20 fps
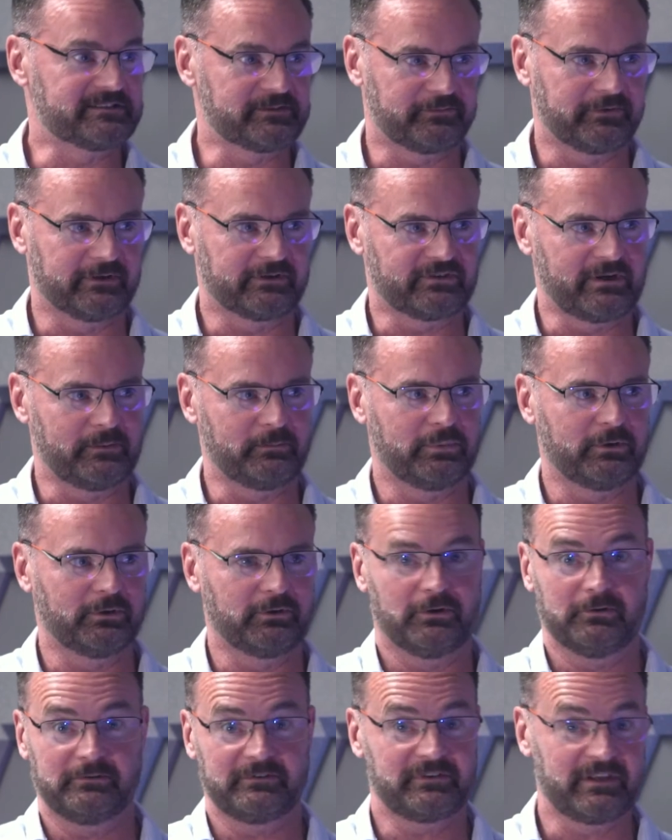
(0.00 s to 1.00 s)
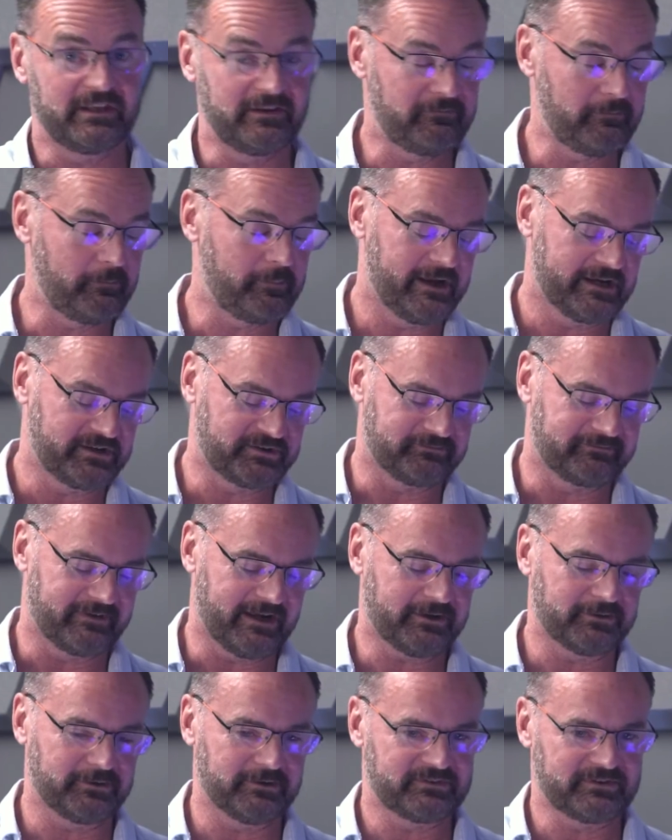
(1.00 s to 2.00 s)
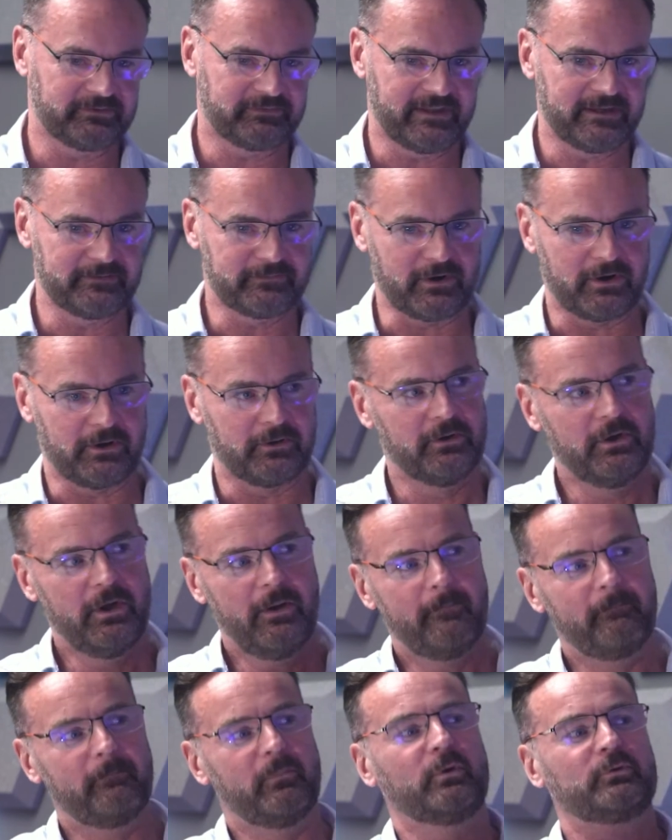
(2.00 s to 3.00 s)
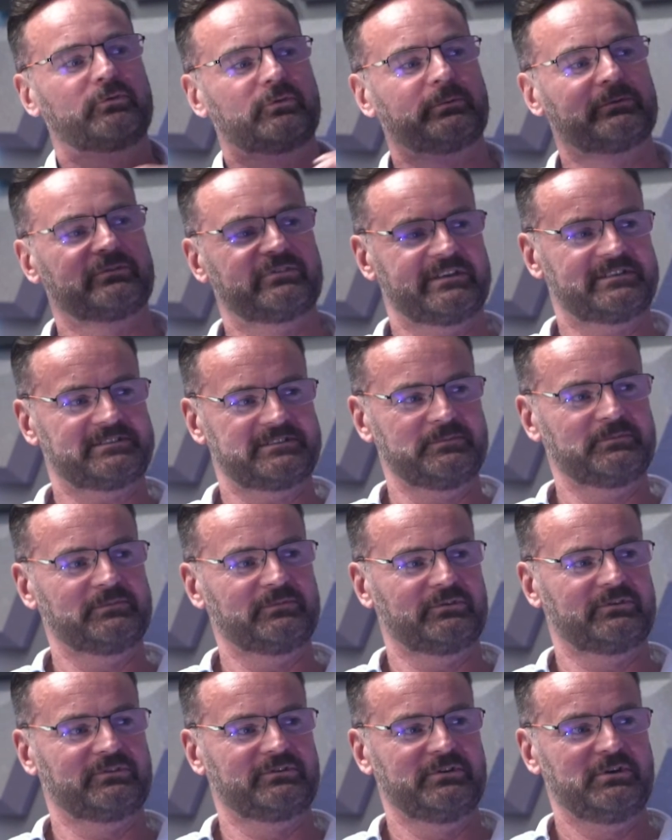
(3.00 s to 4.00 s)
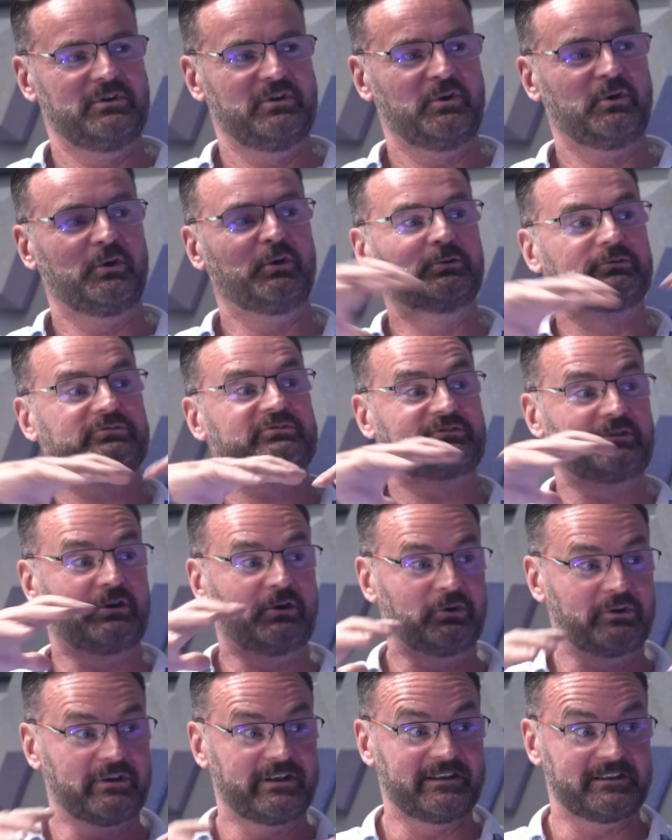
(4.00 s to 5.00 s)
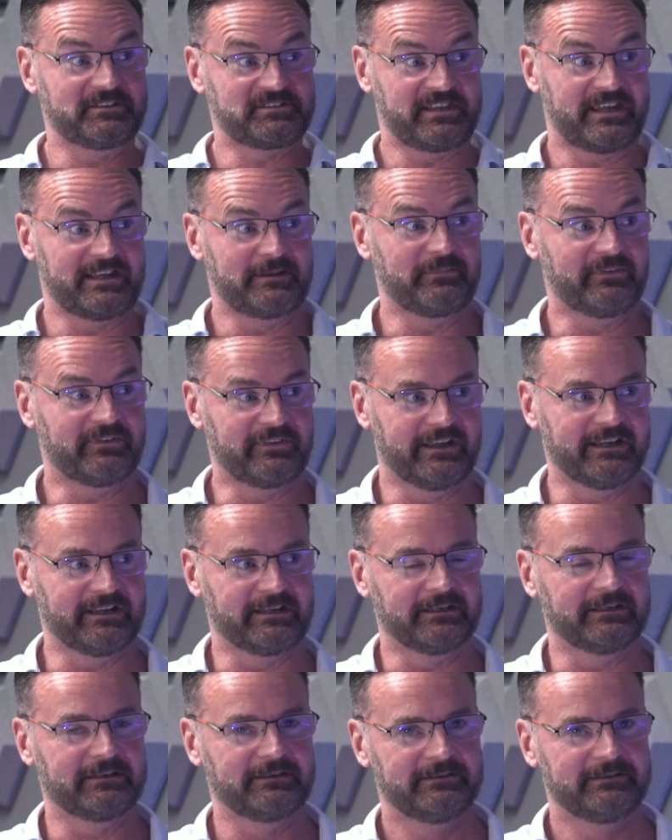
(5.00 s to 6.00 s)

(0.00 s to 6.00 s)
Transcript: for example, or even patient records, if they've got multiple systems all stored in the same thing,